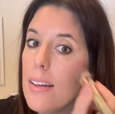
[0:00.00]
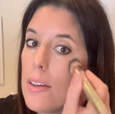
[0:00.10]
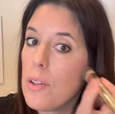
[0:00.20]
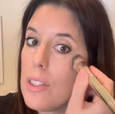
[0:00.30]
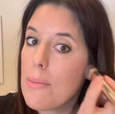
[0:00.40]

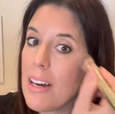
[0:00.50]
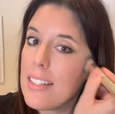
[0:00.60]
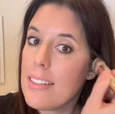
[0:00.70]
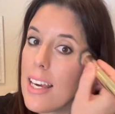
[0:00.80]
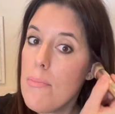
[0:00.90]
using my
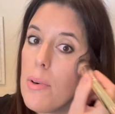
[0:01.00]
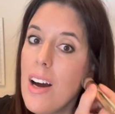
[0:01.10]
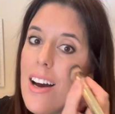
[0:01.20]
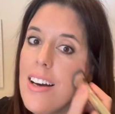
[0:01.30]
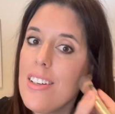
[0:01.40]
same
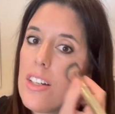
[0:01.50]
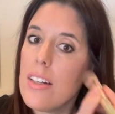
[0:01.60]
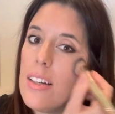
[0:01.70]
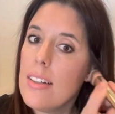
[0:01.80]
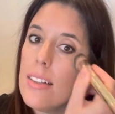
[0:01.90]
brush.
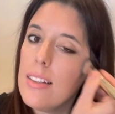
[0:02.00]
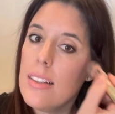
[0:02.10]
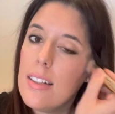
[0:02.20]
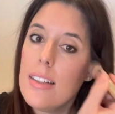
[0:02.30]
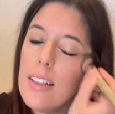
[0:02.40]

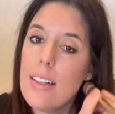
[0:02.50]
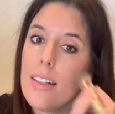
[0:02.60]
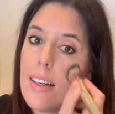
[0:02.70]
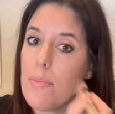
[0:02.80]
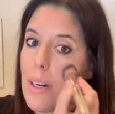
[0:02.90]

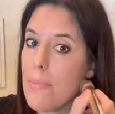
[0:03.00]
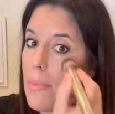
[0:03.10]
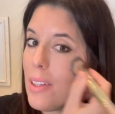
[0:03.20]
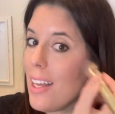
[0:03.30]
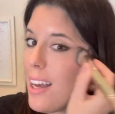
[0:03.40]
I'm gonna
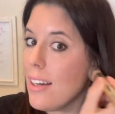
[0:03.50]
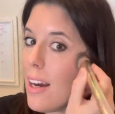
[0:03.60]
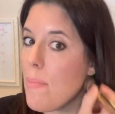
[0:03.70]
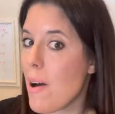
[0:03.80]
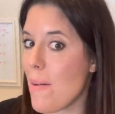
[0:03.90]
blend
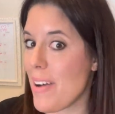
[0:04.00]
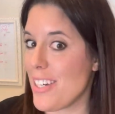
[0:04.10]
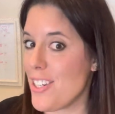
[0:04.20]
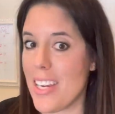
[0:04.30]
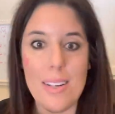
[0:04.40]
up on my
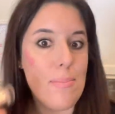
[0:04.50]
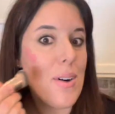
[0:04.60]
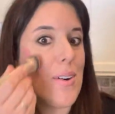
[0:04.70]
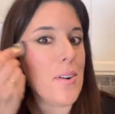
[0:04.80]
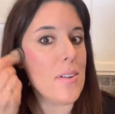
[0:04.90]

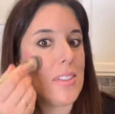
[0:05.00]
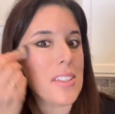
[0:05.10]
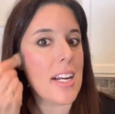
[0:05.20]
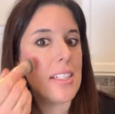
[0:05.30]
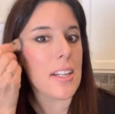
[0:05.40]
cheekbones,
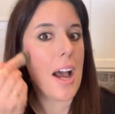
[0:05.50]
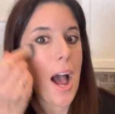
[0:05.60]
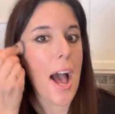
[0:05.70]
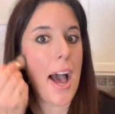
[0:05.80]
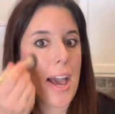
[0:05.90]
nice and
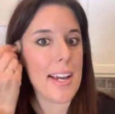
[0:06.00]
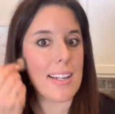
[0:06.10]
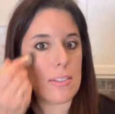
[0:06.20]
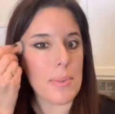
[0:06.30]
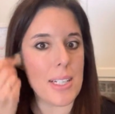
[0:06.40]
high,
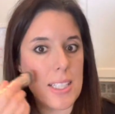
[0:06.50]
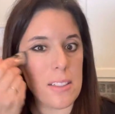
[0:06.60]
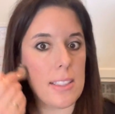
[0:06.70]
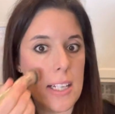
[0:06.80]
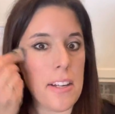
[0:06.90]
gives me a
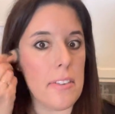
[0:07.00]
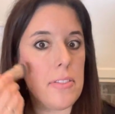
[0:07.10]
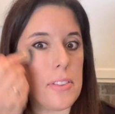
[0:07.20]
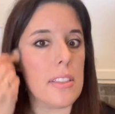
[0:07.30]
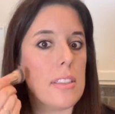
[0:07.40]
little lift.